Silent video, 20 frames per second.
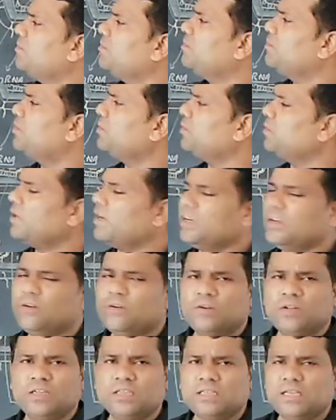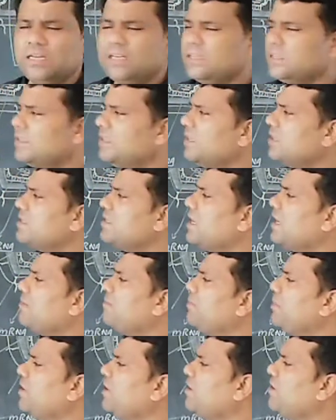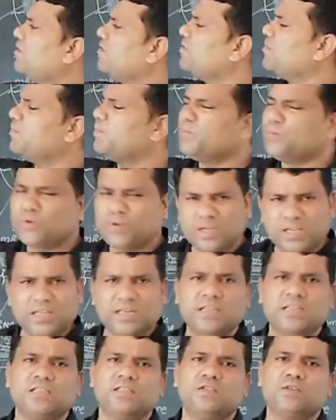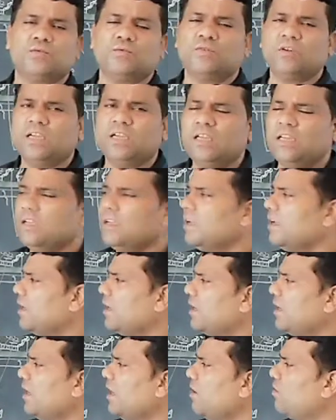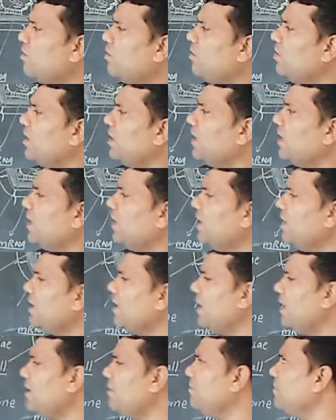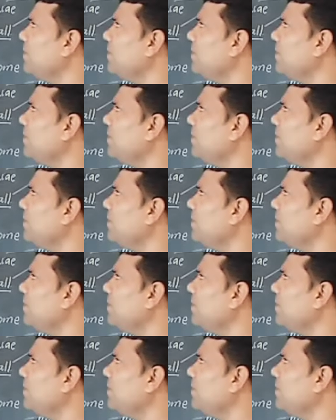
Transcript: prokaryotic cell, is the example of monerans. Okay, now here I am